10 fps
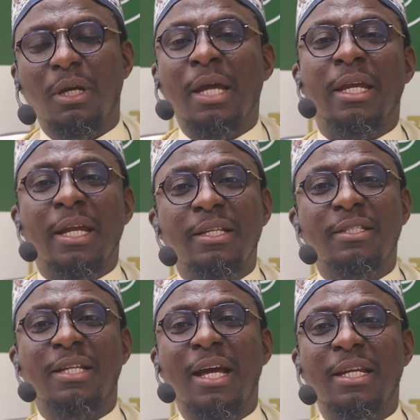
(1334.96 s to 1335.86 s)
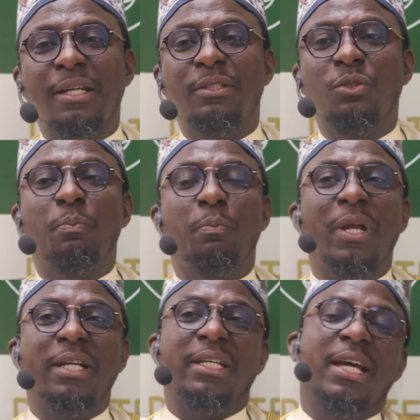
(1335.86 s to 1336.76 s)
And he decided to
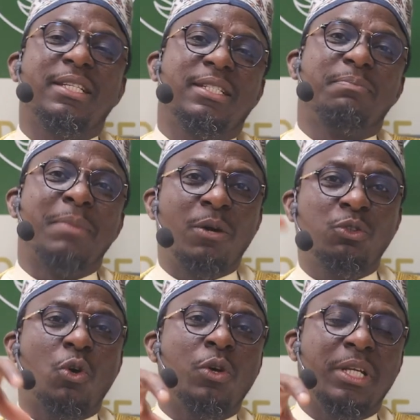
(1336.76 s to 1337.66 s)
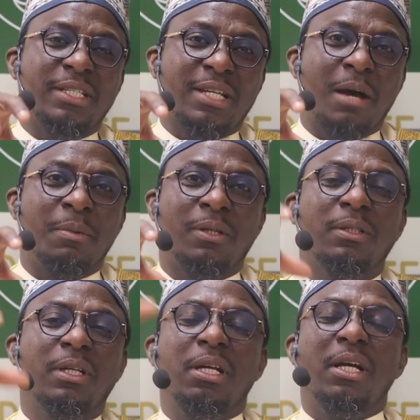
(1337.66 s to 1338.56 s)
let her mount on his
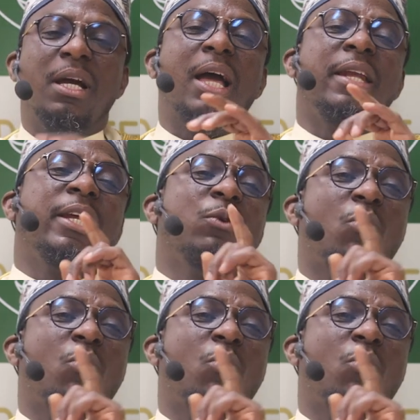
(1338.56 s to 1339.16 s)
camel and they